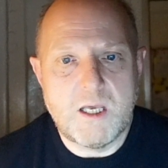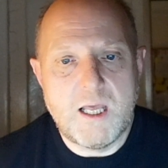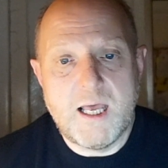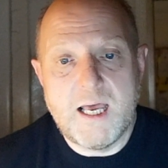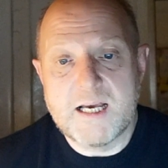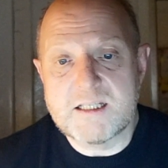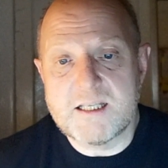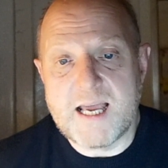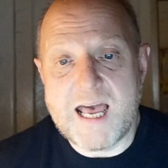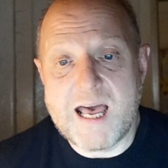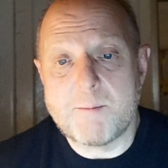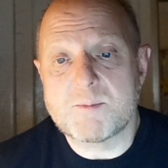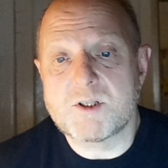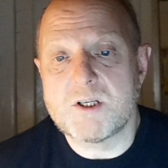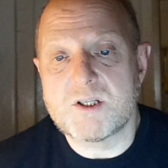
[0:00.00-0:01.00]
As they're apt
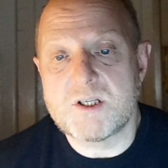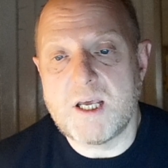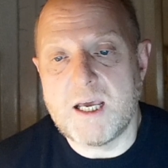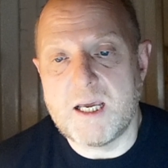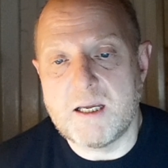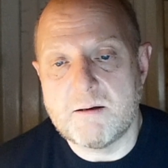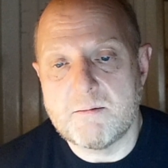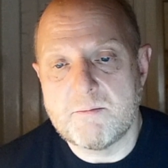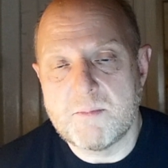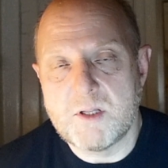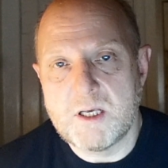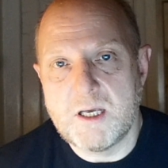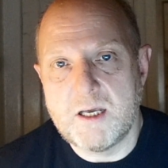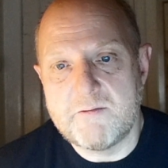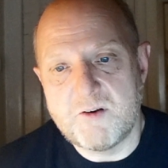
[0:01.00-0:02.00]
to say,
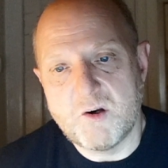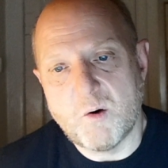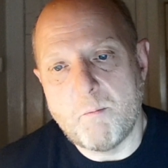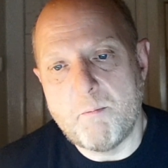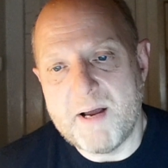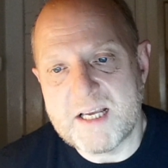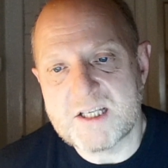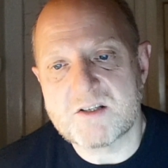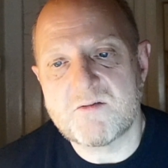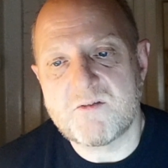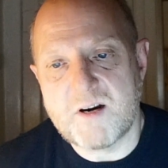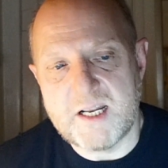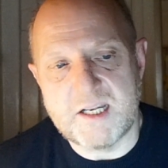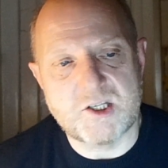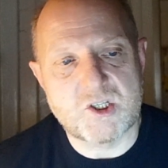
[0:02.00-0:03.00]
if your best
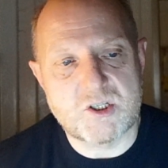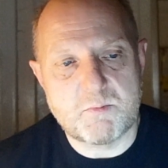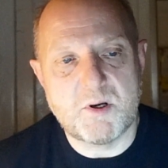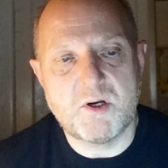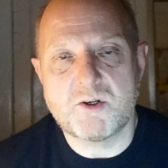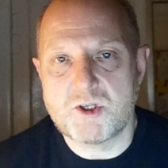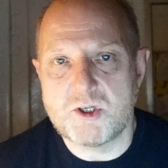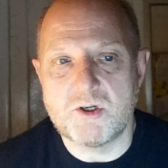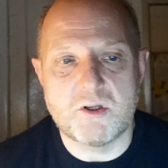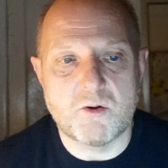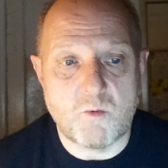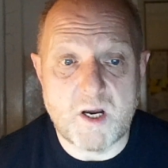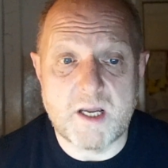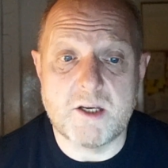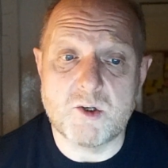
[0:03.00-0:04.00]
friend spoke to you the way
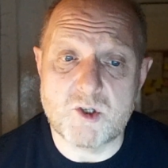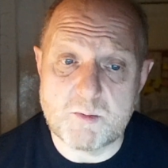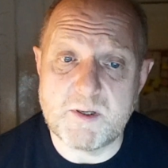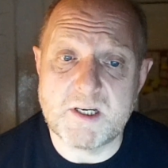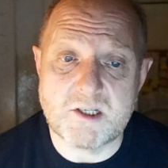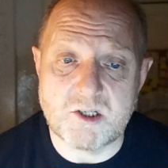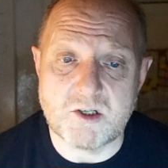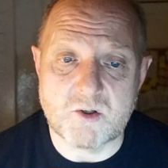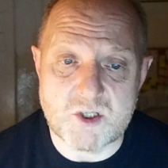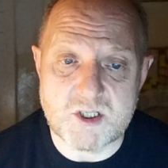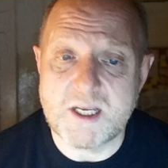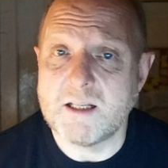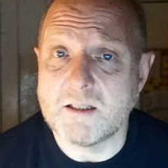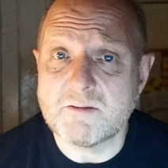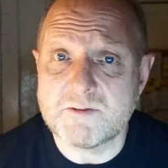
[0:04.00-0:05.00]
you speak to
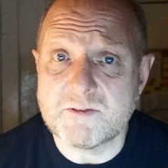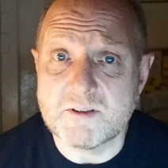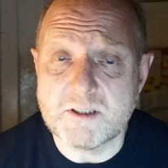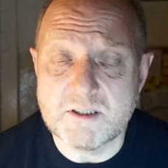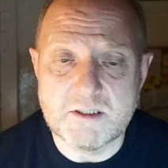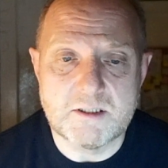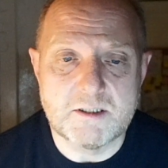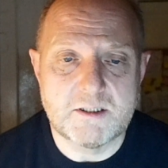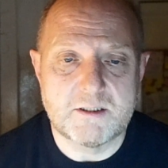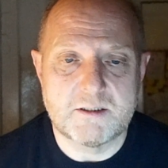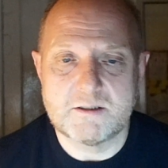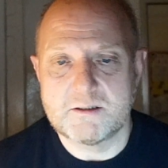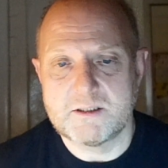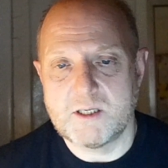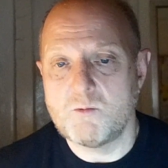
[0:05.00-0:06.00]
yourself,
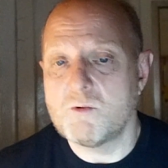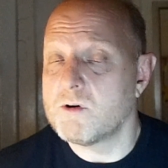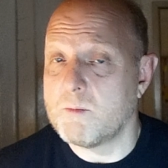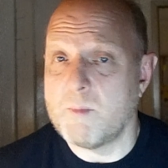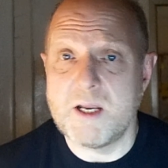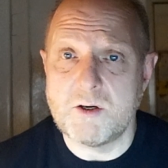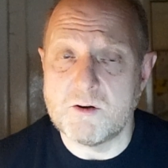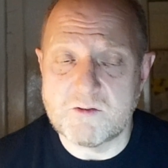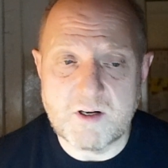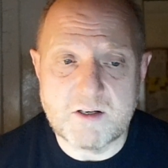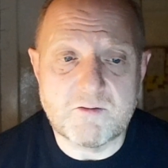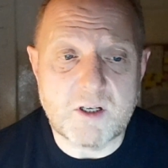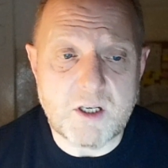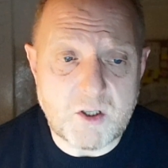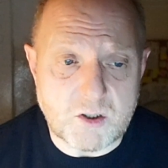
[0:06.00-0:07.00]
they wouldn't remain your friend for
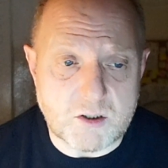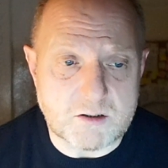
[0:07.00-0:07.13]
long.